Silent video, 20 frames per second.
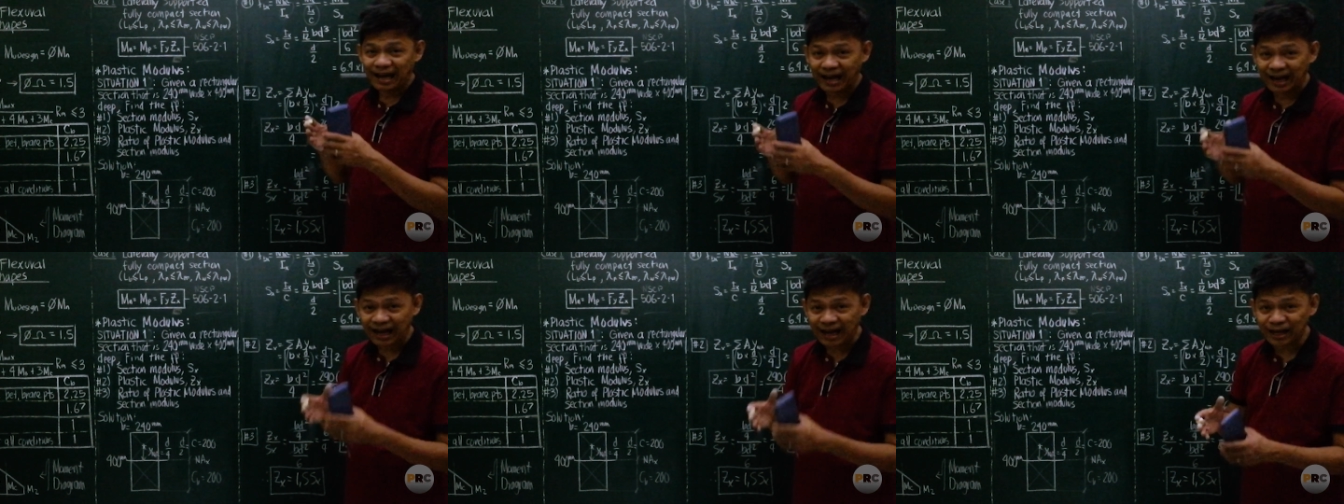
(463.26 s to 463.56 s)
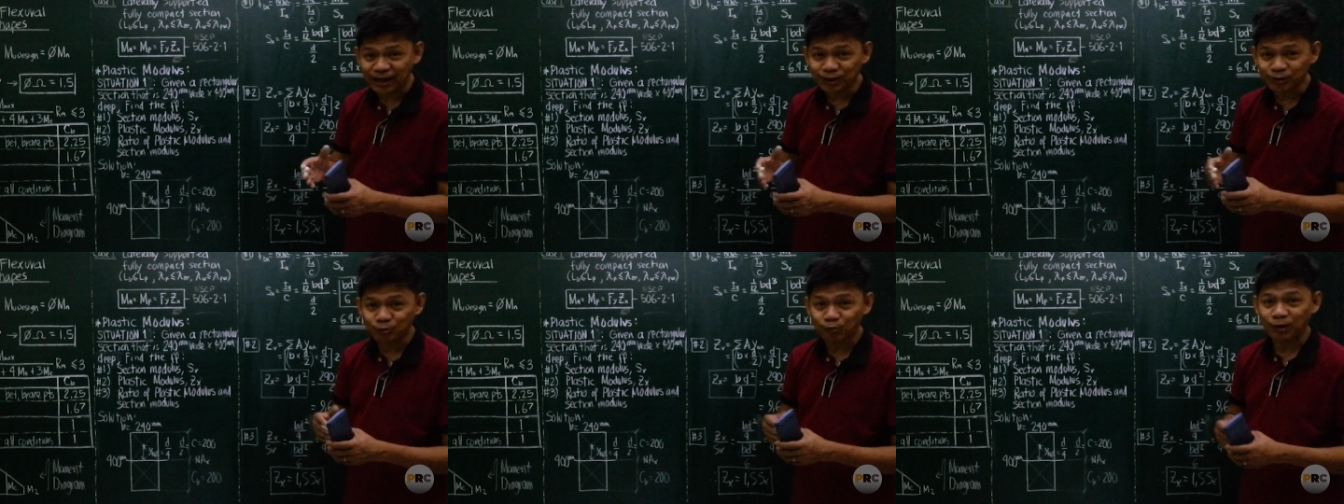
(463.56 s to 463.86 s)

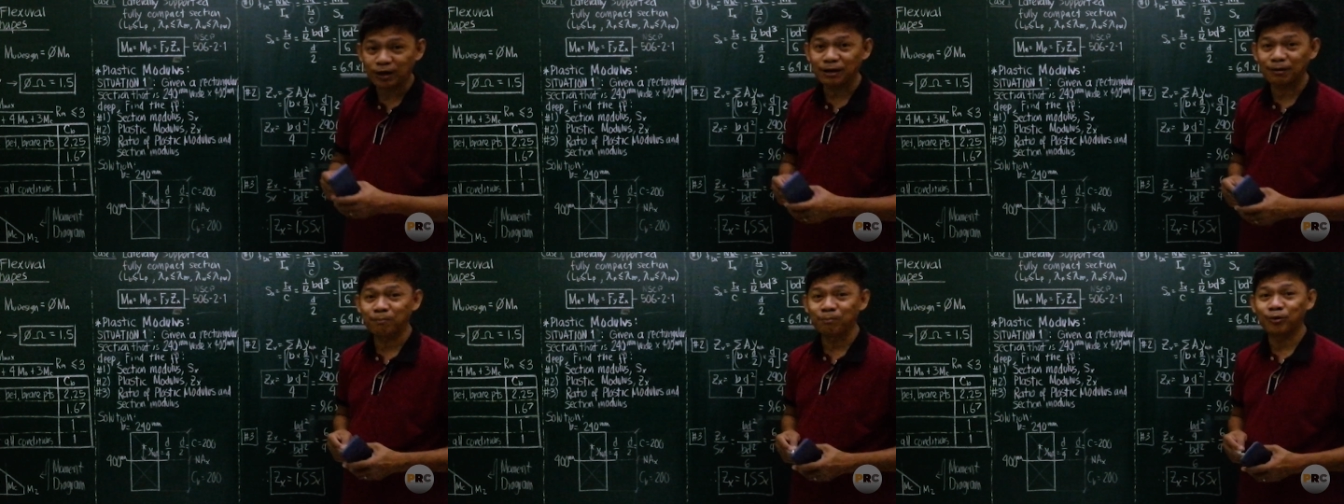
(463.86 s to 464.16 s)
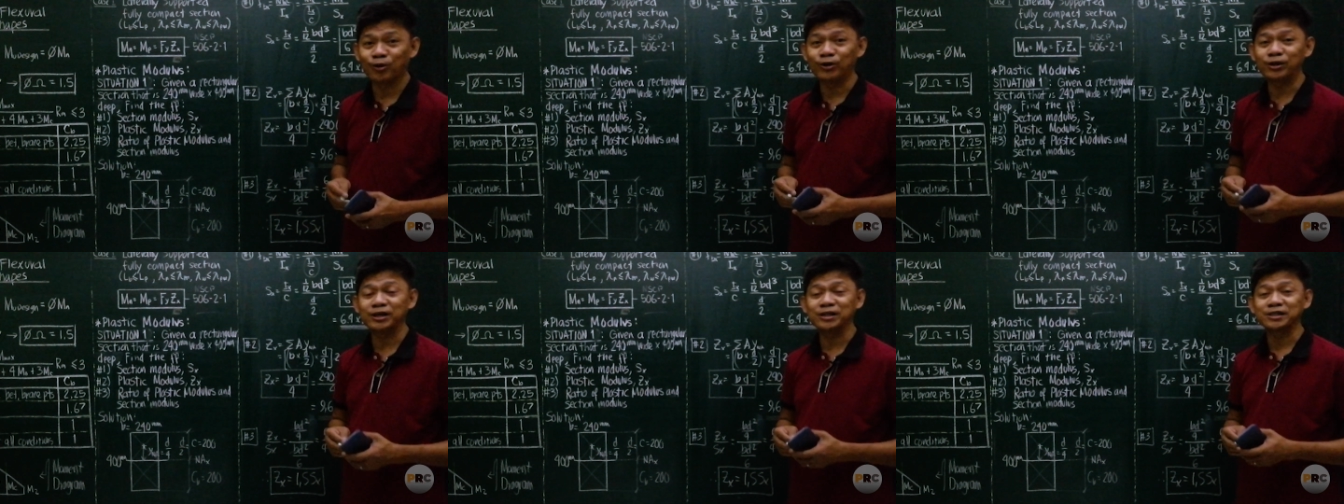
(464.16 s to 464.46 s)
actual
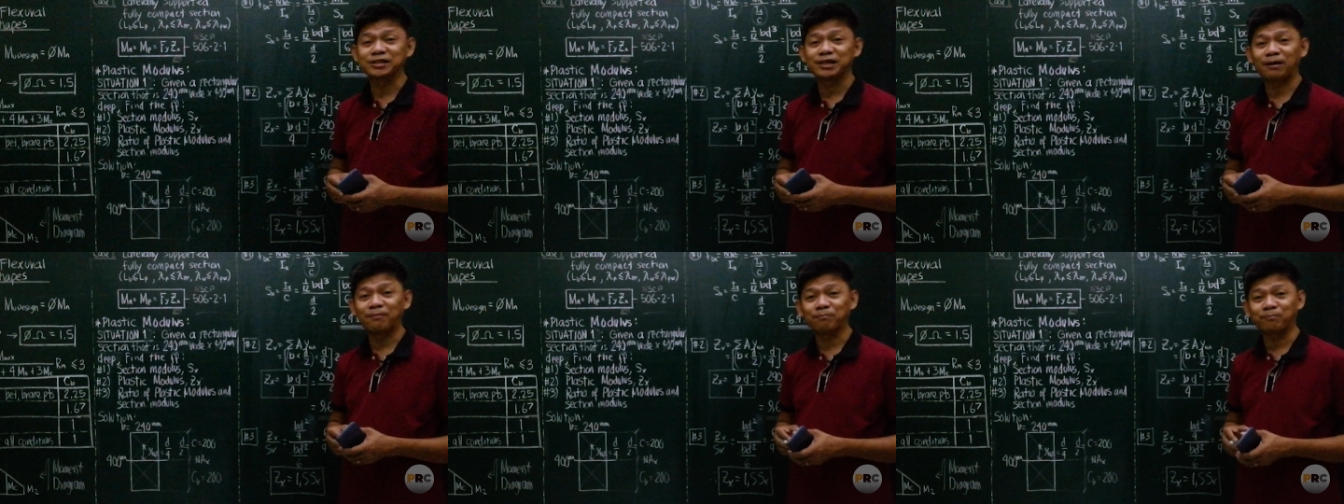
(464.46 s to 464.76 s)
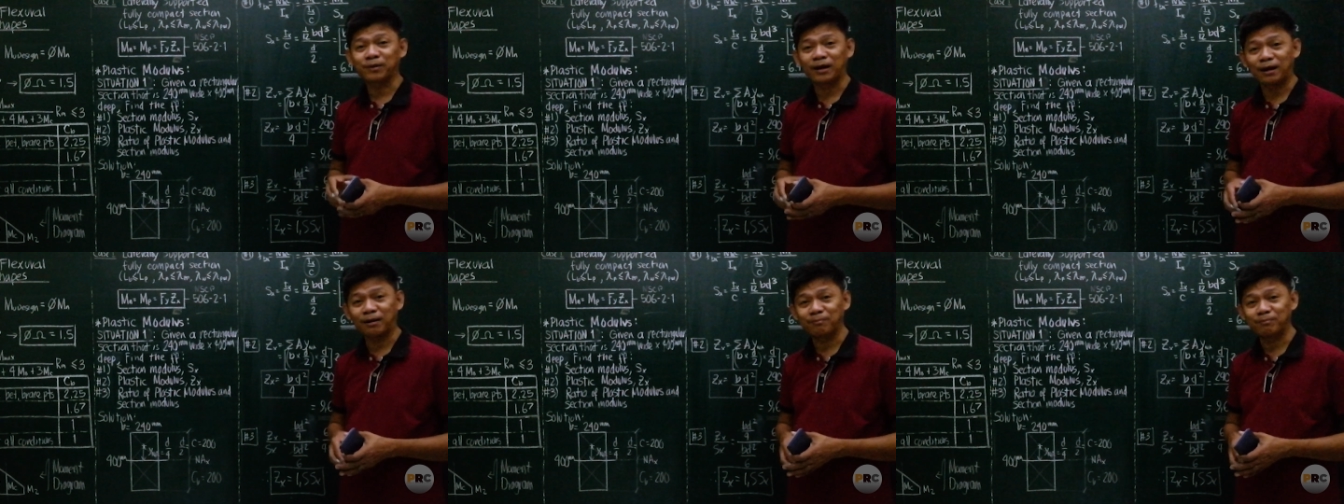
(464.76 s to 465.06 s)
board exam
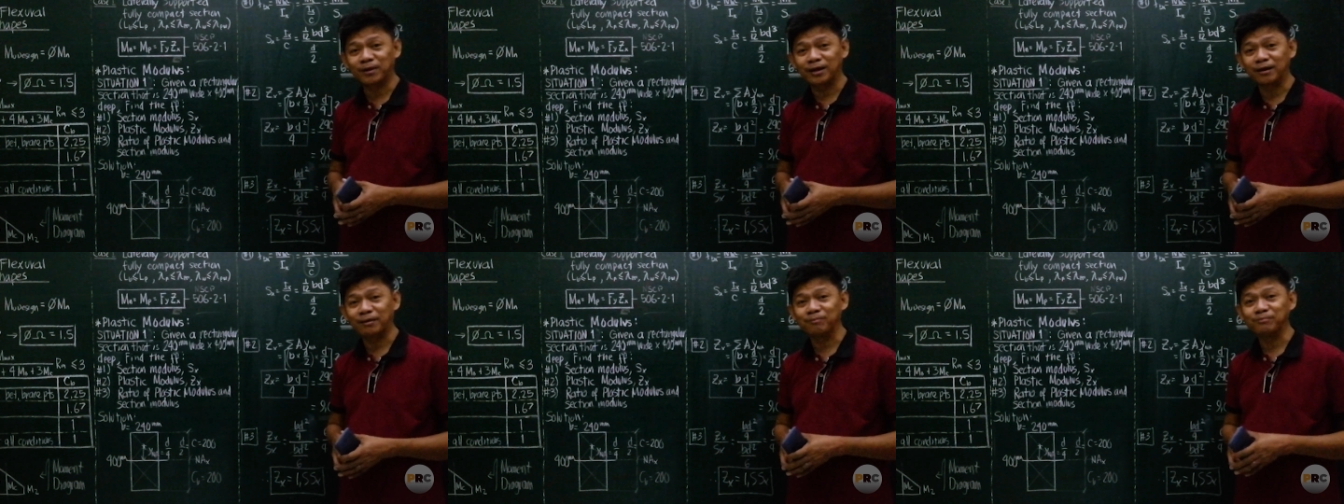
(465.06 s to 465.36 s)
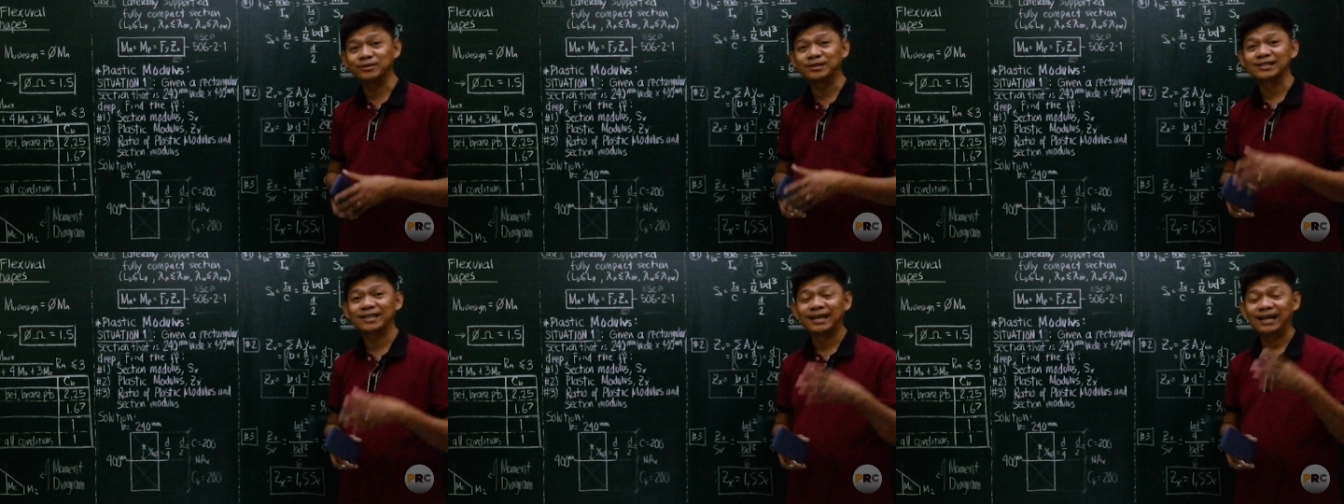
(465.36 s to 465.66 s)

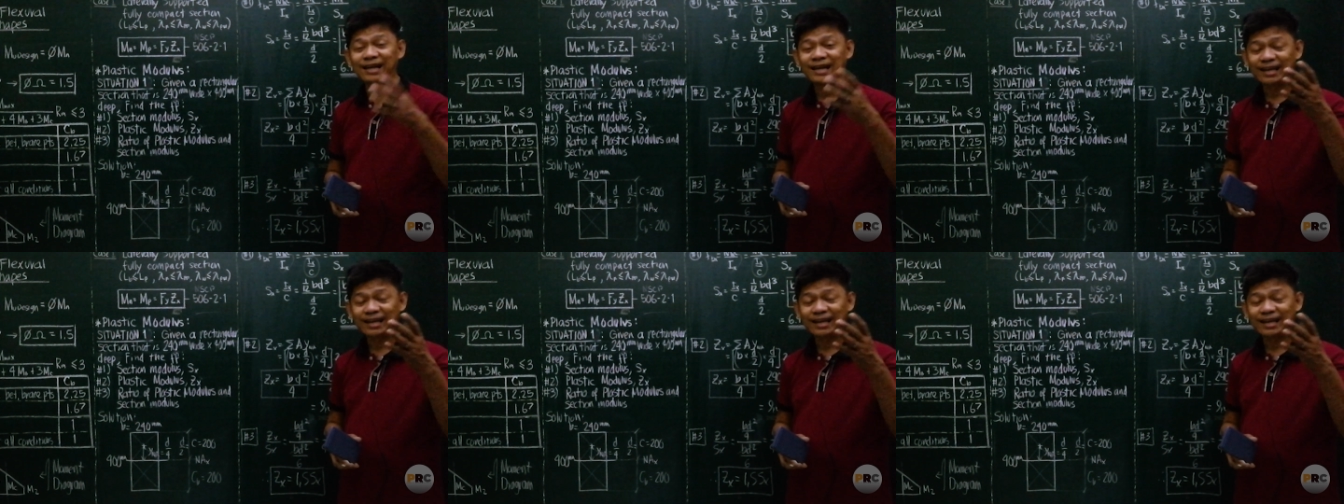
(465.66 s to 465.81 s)
problems